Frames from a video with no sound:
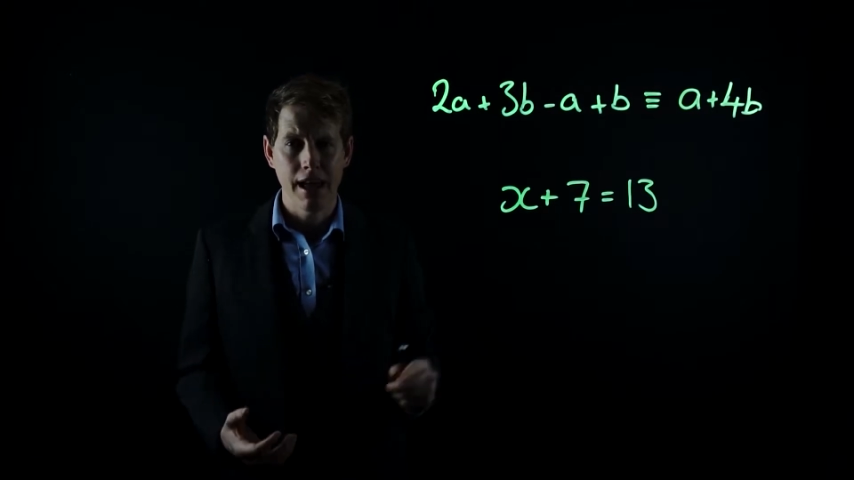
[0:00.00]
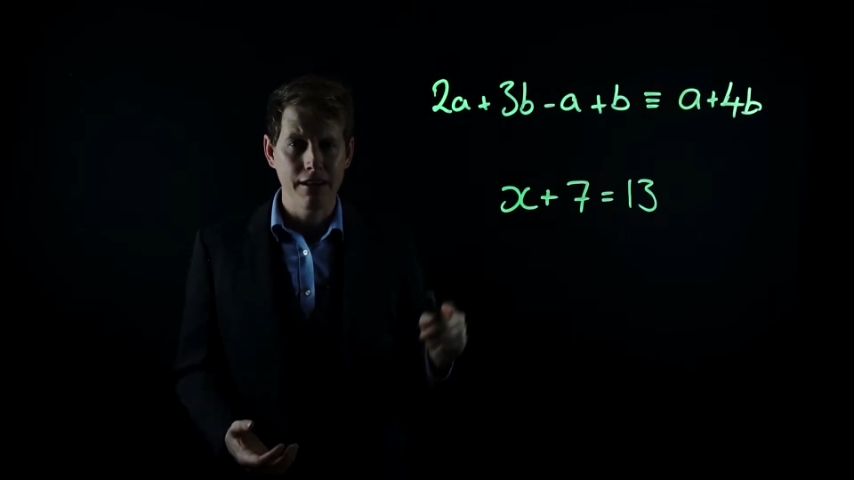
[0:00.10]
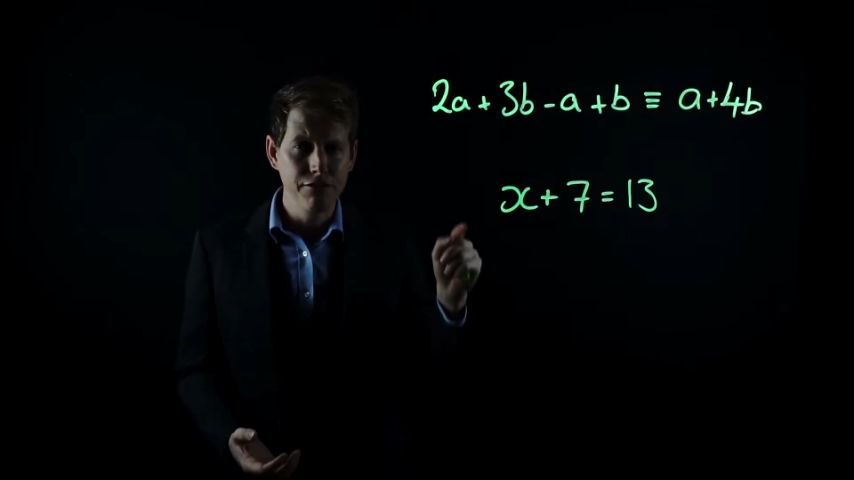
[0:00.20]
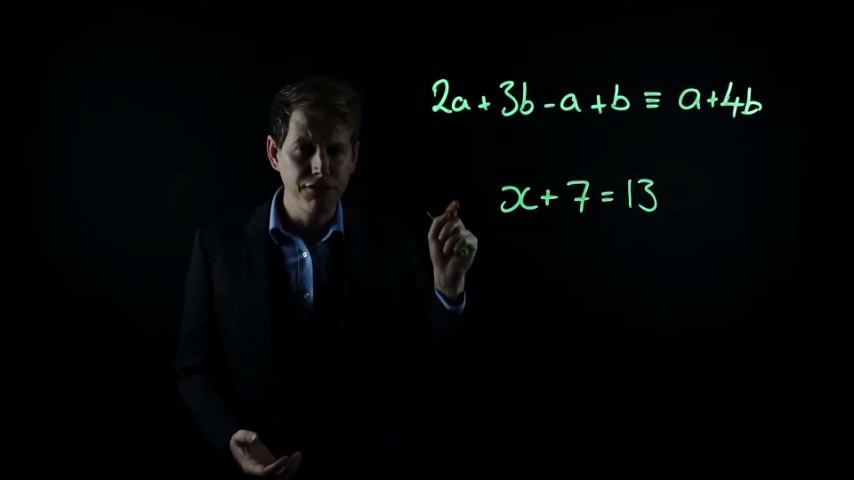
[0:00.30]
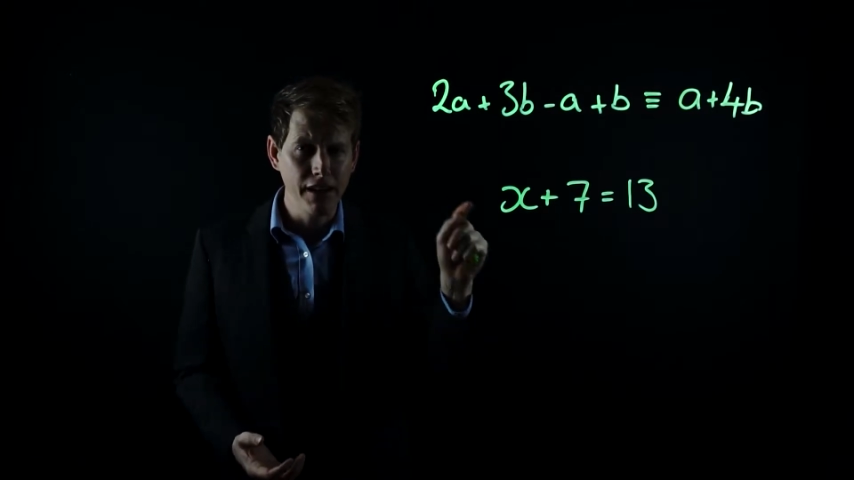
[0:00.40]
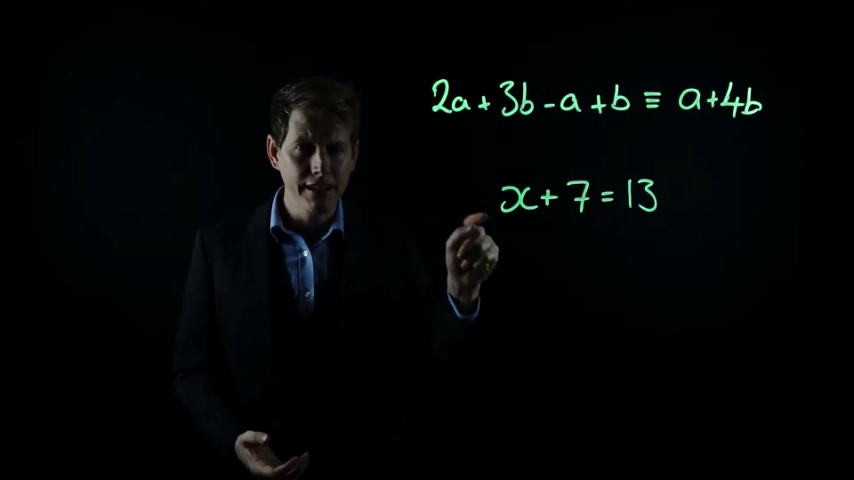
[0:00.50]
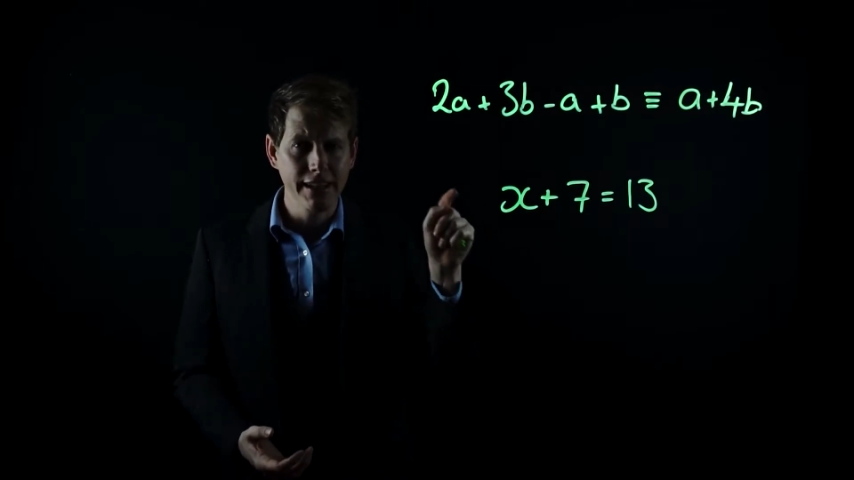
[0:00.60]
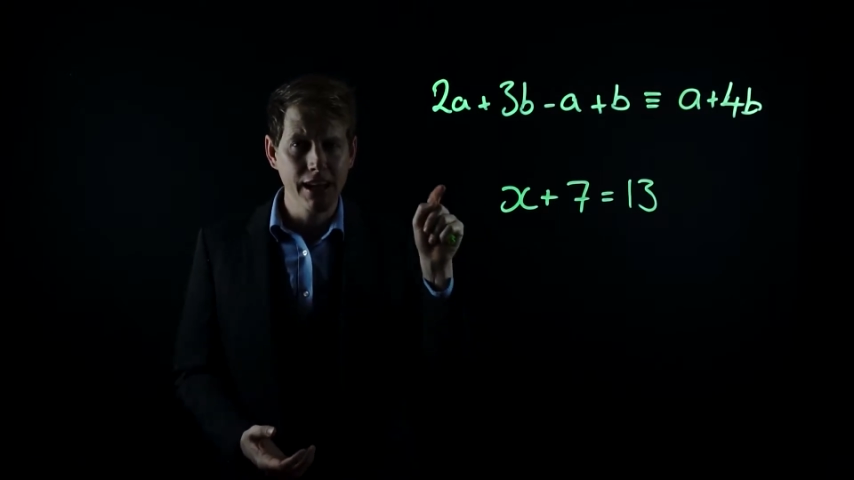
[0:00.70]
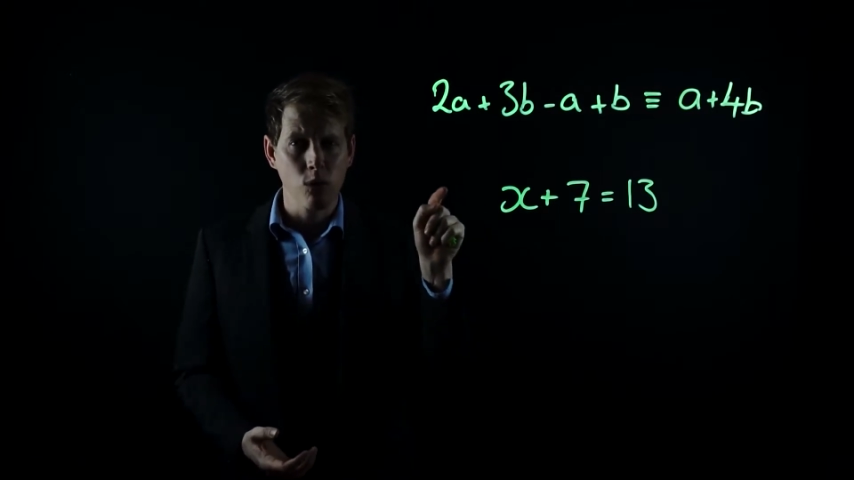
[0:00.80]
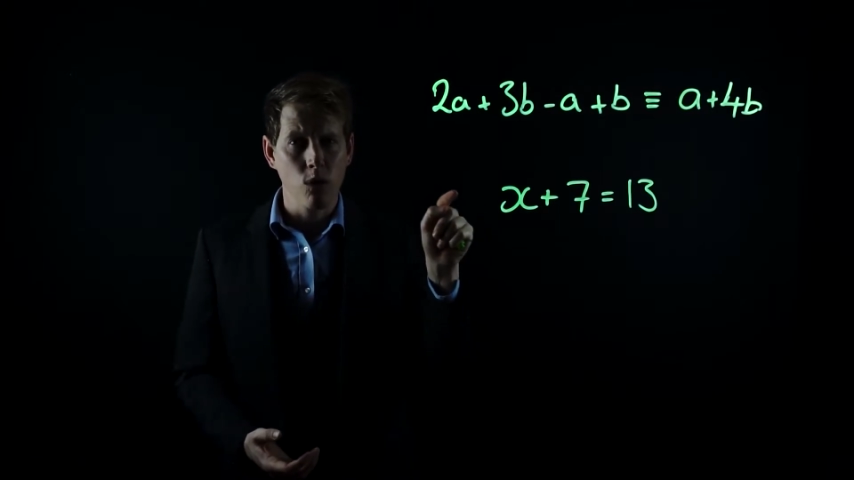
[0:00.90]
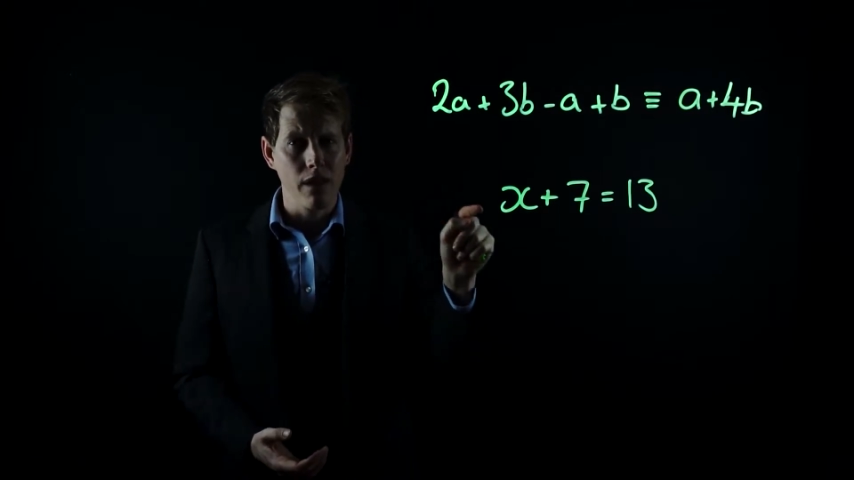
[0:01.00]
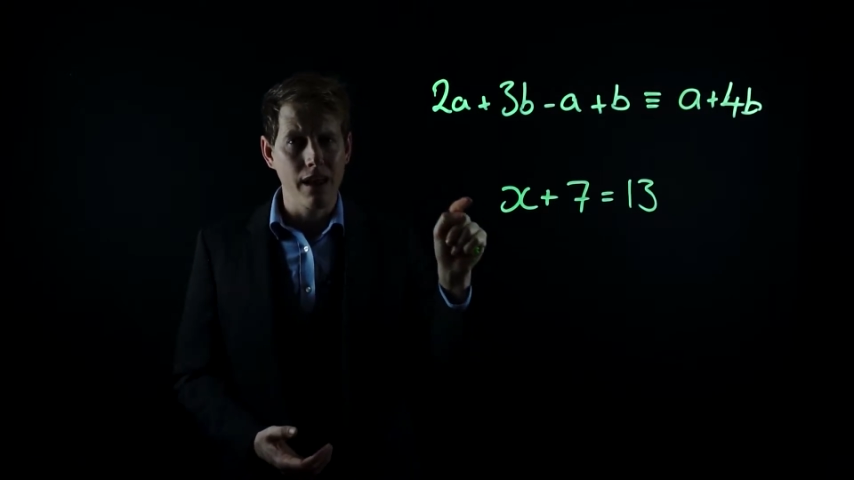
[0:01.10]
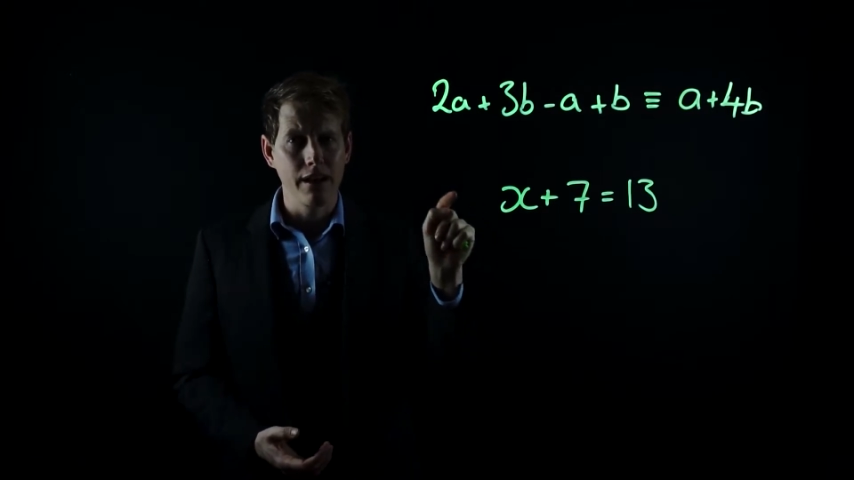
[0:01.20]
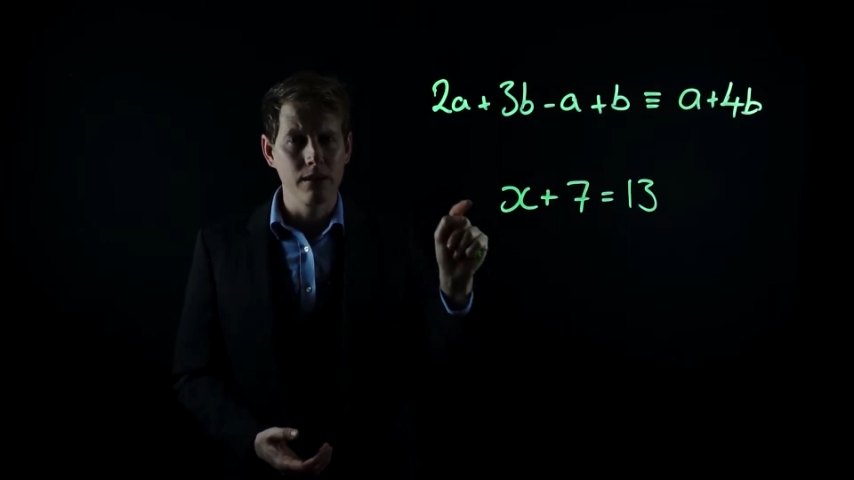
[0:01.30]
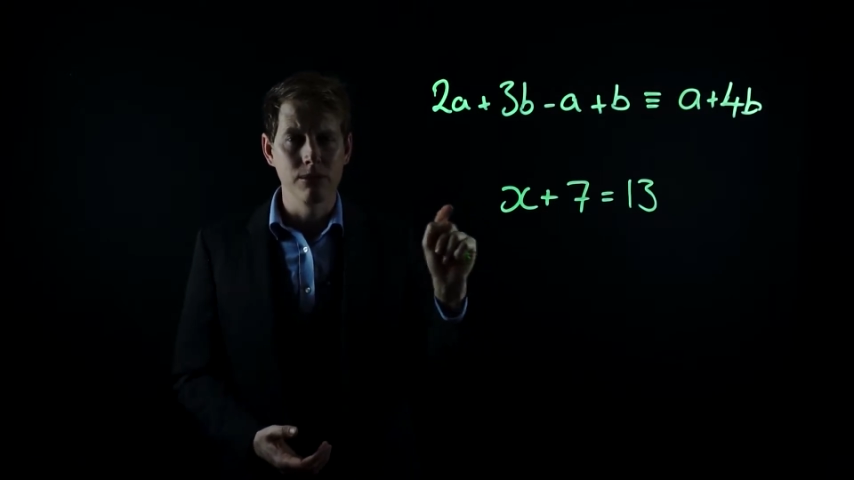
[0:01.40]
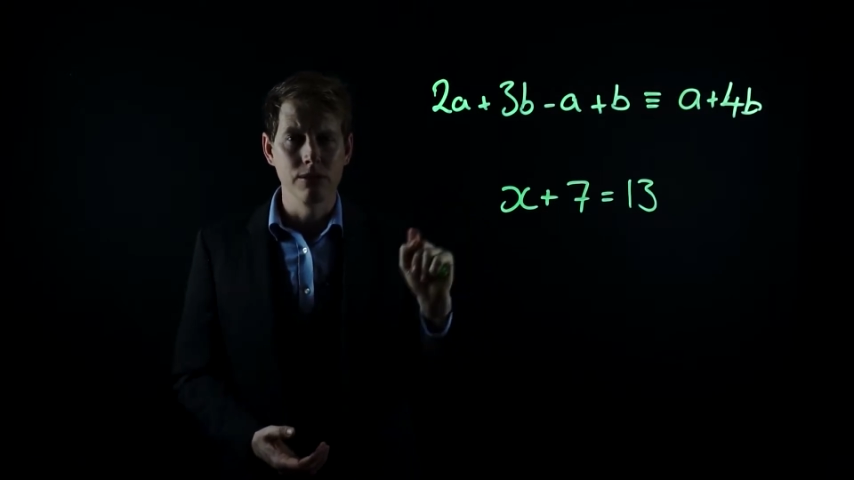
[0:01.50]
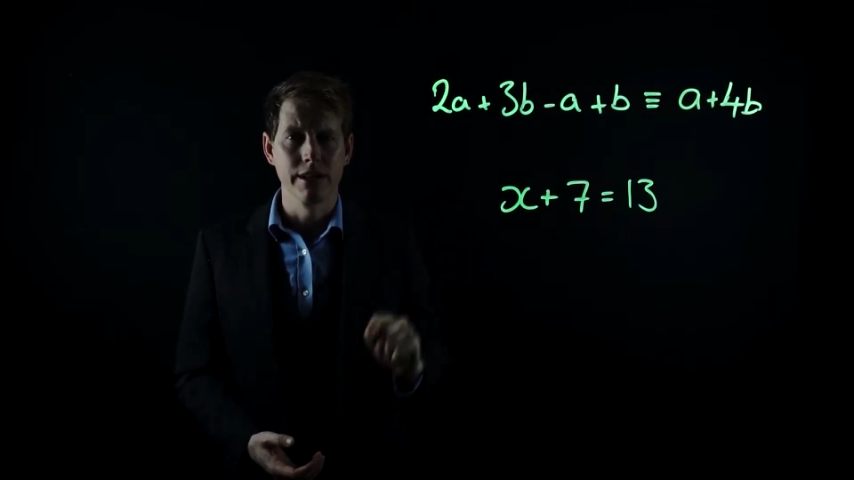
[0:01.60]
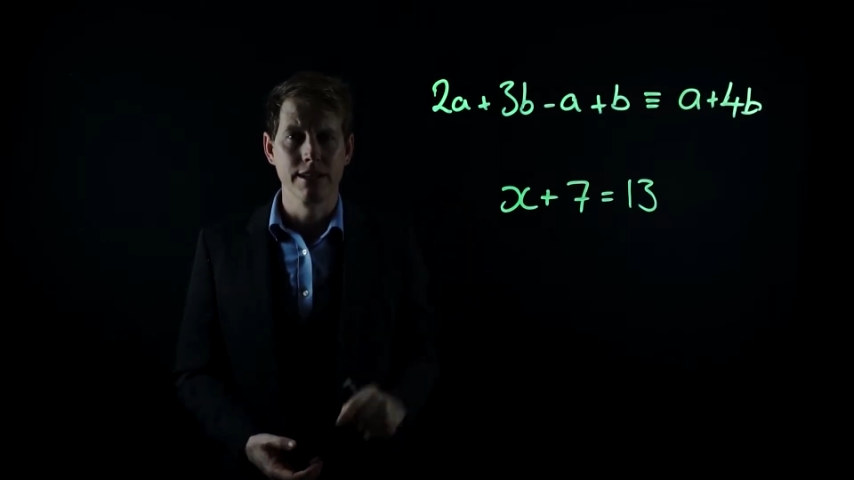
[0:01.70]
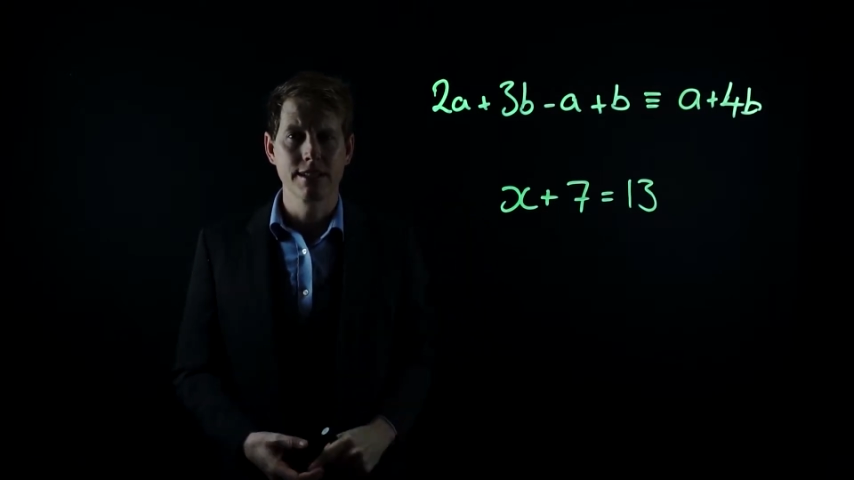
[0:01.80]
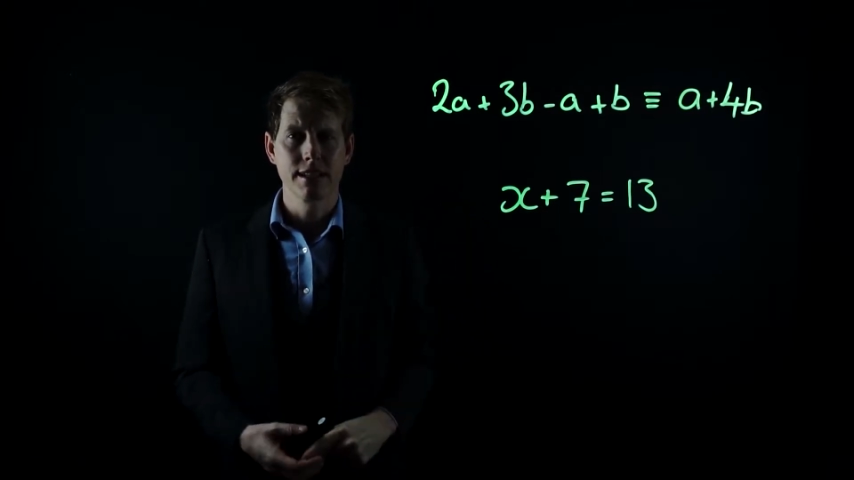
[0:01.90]
and finding out what that number
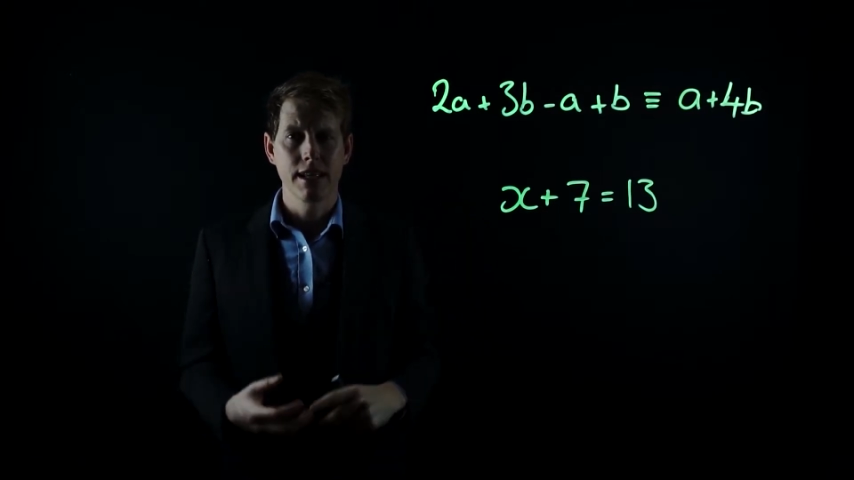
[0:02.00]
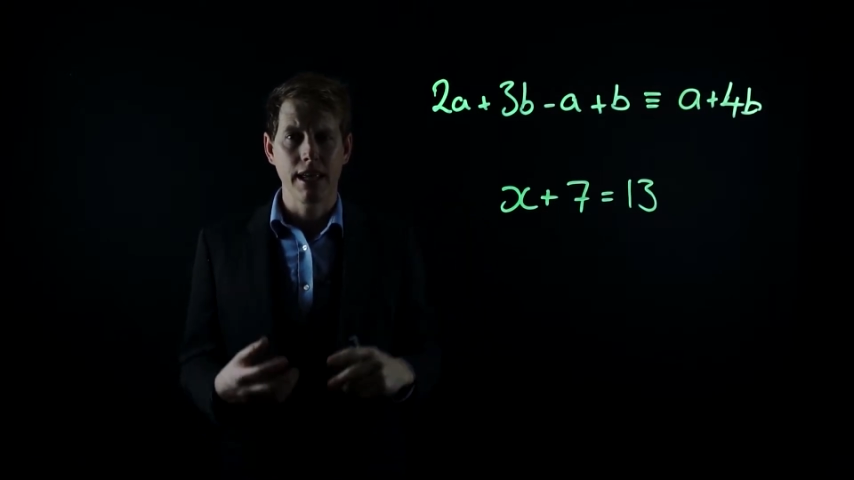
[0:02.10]
is